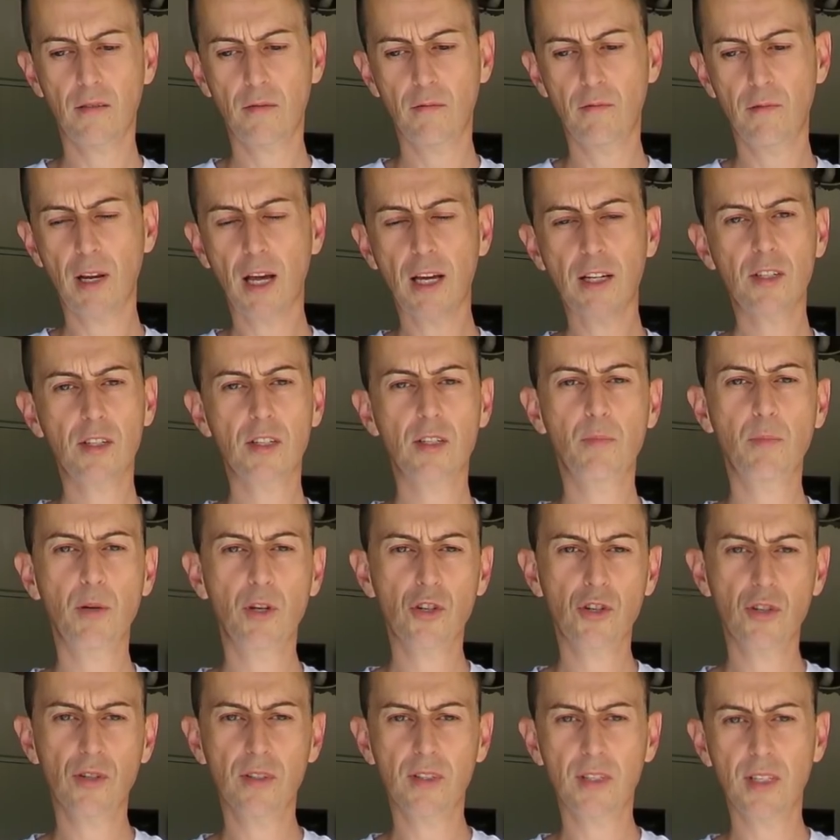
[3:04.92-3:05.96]
light
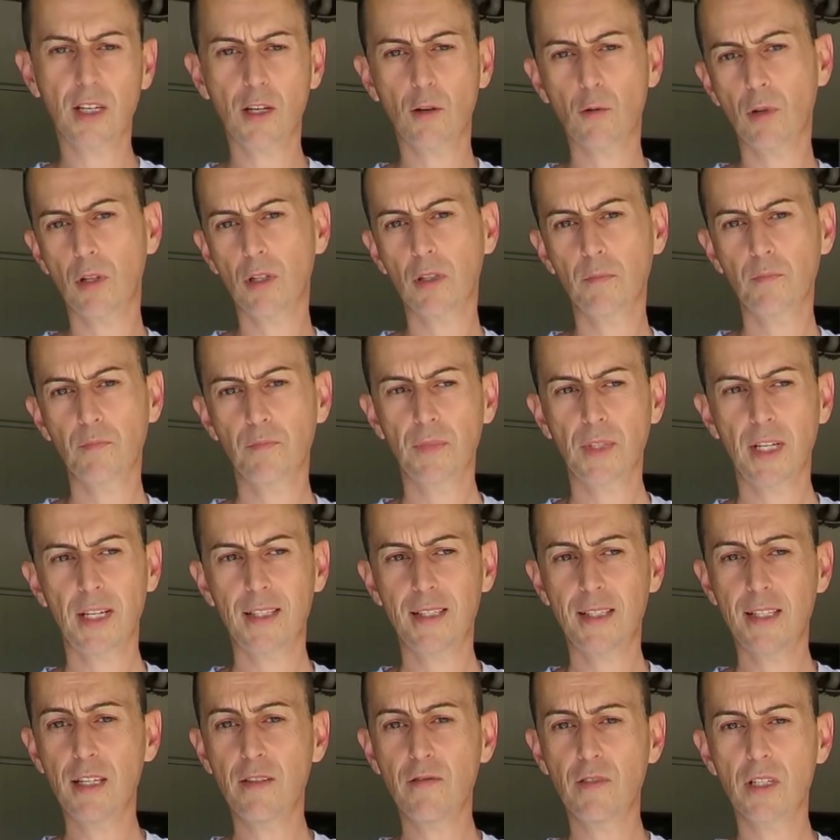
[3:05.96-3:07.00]
dispersion is equal,
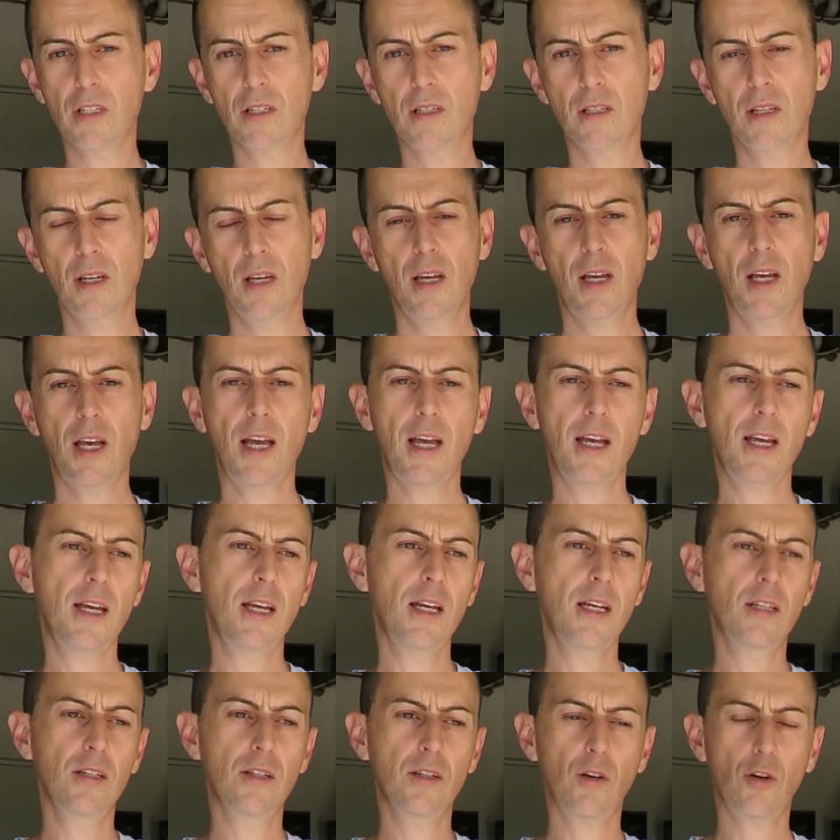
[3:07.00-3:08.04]
it's even,
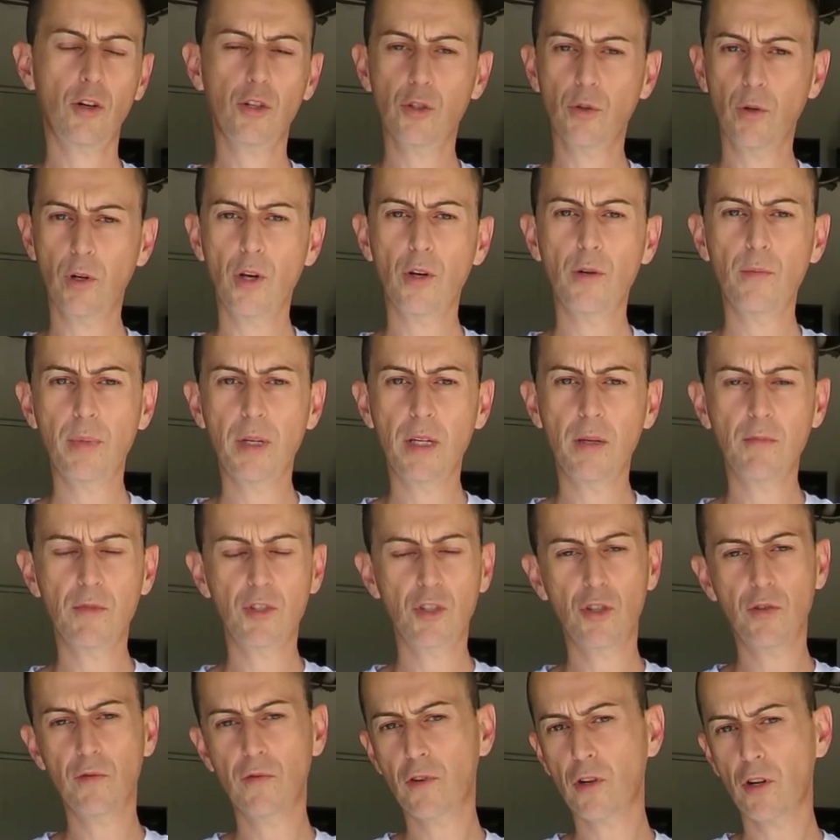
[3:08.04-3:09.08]
and on your low
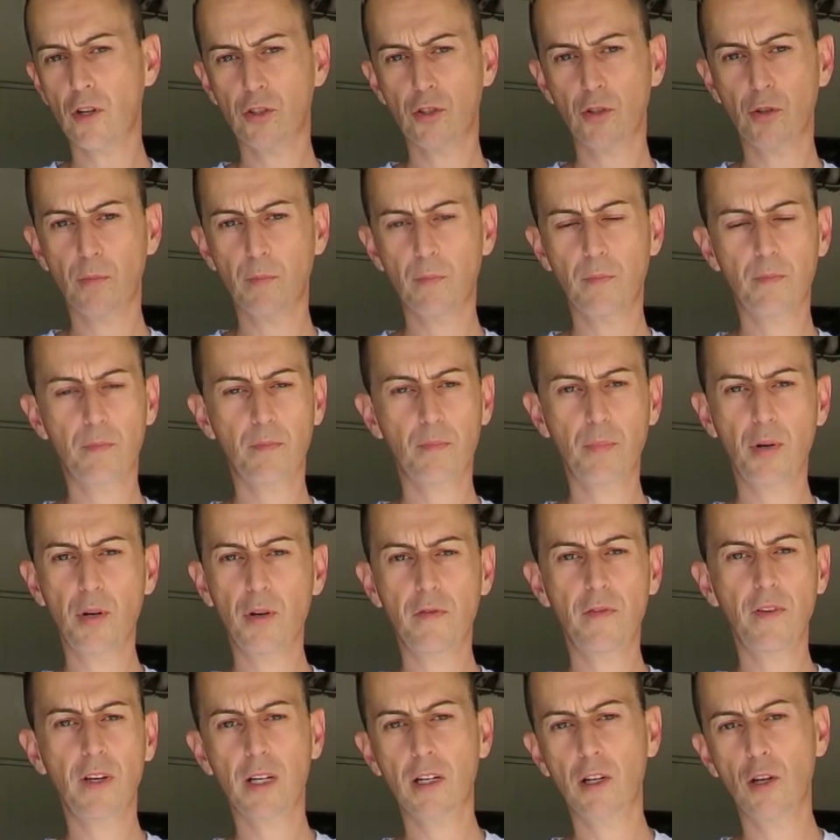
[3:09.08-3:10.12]
beams you've got your
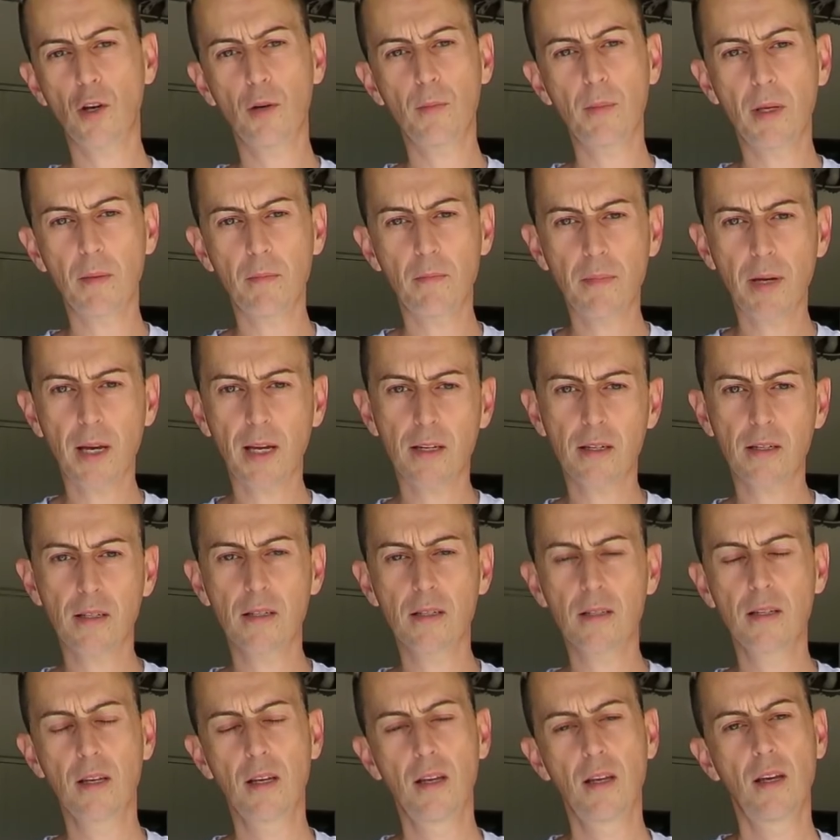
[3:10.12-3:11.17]
perfect low beam pattern.